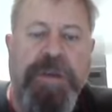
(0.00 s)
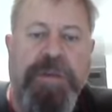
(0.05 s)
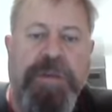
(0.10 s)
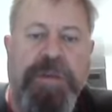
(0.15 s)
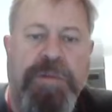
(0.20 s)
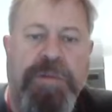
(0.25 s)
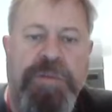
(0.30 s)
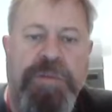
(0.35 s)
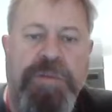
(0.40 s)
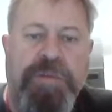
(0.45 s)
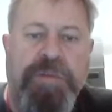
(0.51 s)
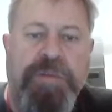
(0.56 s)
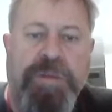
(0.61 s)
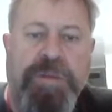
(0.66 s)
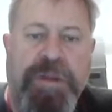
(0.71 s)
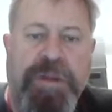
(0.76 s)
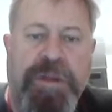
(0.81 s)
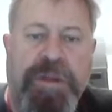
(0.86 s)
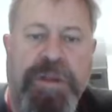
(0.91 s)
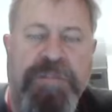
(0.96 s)
we'll talk
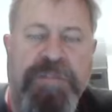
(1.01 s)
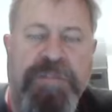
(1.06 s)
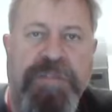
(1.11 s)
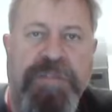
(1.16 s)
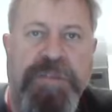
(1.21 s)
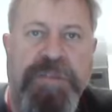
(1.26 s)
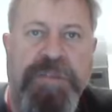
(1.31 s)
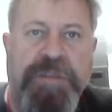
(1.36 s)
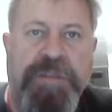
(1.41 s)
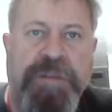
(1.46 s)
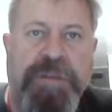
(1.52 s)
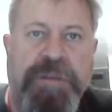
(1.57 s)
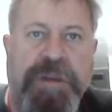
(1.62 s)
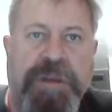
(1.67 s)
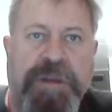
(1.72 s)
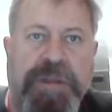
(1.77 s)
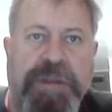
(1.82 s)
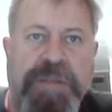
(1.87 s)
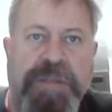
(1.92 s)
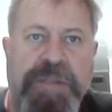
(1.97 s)
about elephant
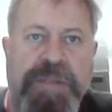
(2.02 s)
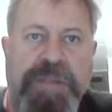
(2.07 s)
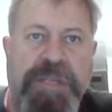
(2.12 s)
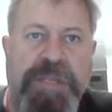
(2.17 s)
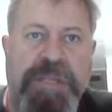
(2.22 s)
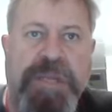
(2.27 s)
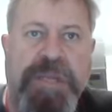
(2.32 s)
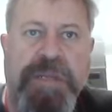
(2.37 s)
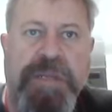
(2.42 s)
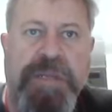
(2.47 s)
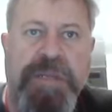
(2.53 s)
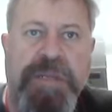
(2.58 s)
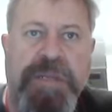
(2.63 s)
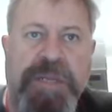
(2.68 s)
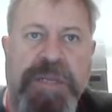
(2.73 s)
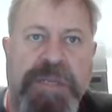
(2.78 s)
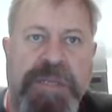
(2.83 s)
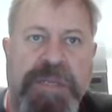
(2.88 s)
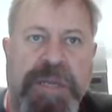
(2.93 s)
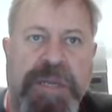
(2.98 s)
in detail
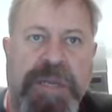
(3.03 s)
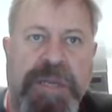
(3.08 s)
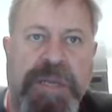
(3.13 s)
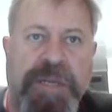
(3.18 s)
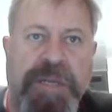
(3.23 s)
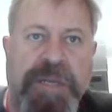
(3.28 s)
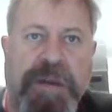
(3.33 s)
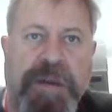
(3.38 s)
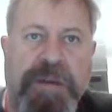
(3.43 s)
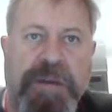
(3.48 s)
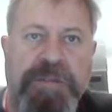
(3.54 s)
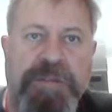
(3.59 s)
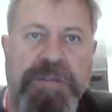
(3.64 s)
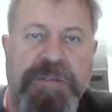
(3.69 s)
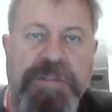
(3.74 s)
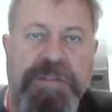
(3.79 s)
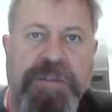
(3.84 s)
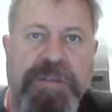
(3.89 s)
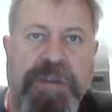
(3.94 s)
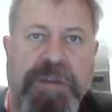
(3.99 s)
and how
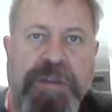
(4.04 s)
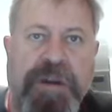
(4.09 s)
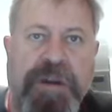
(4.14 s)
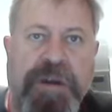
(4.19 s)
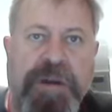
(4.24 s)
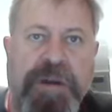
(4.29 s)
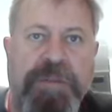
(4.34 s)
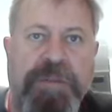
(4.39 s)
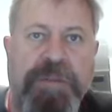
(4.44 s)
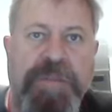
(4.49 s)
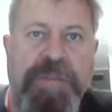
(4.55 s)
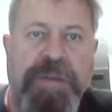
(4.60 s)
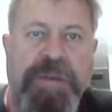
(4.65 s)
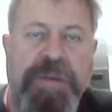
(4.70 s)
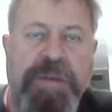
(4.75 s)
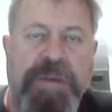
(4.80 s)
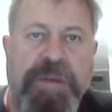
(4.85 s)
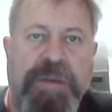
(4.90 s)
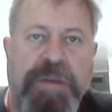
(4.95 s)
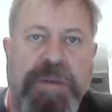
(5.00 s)
interesting they are.
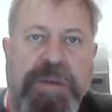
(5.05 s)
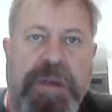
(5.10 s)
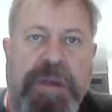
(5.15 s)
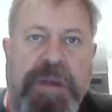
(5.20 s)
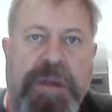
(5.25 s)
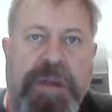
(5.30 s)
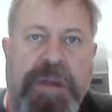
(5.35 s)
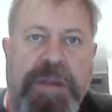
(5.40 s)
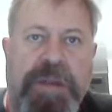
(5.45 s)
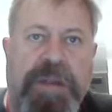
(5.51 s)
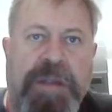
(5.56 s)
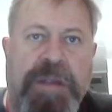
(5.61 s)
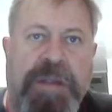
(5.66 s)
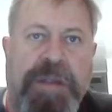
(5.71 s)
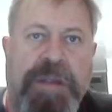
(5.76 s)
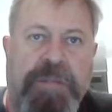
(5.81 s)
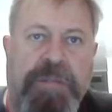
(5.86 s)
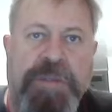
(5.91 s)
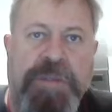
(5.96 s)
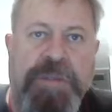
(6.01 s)
And
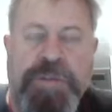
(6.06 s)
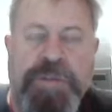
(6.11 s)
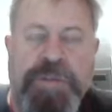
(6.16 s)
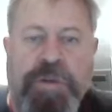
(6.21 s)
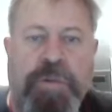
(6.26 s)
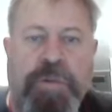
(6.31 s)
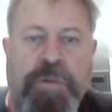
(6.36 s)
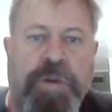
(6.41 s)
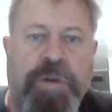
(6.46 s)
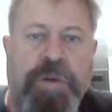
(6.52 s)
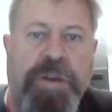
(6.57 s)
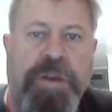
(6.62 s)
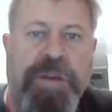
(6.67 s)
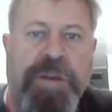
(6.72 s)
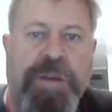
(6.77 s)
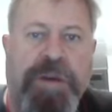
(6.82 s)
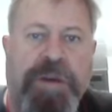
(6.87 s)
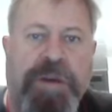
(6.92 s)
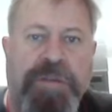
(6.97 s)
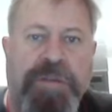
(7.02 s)
then we'll start working
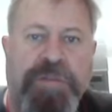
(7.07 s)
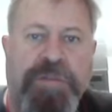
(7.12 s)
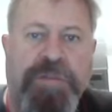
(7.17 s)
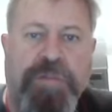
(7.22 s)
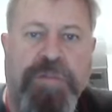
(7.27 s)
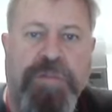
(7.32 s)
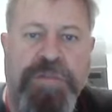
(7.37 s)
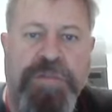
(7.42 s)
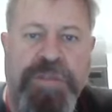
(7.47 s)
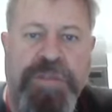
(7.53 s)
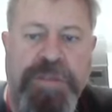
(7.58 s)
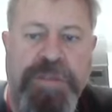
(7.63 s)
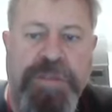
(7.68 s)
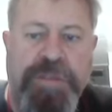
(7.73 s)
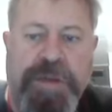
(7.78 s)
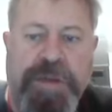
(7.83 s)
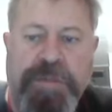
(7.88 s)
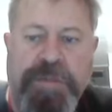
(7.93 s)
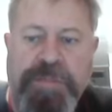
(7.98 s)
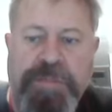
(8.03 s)
down towards
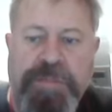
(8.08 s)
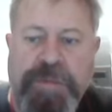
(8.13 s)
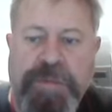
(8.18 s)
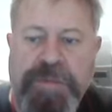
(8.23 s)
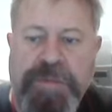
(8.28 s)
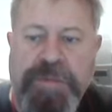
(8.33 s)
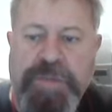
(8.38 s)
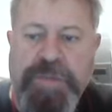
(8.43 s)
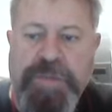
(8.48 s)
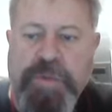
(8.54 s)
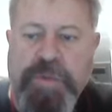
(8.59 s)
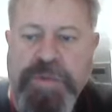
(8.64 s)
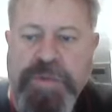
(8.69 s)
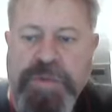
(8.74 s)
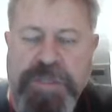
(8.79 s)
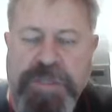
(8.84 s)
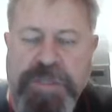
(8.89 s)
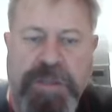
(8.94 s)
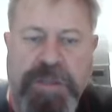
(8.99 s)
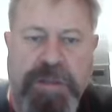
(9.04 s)
the
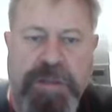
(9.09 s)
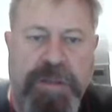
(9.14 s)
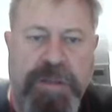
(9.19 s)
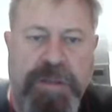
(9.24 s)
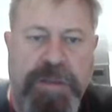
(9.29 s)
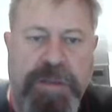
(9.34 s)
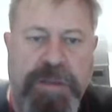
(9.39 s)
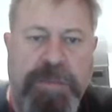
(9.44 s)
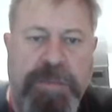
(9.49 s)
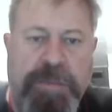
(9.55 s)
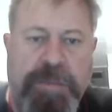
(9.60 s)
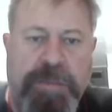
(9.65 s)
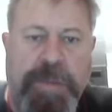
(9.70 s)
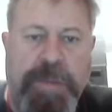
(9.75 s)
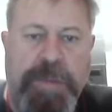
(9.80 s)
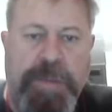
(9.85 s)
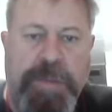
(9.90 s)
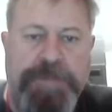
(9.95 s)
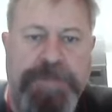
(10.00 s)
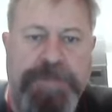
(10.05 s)
smallest little
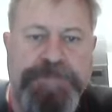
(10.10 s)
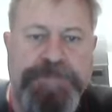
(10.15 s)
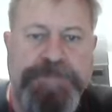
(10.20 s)
mammal.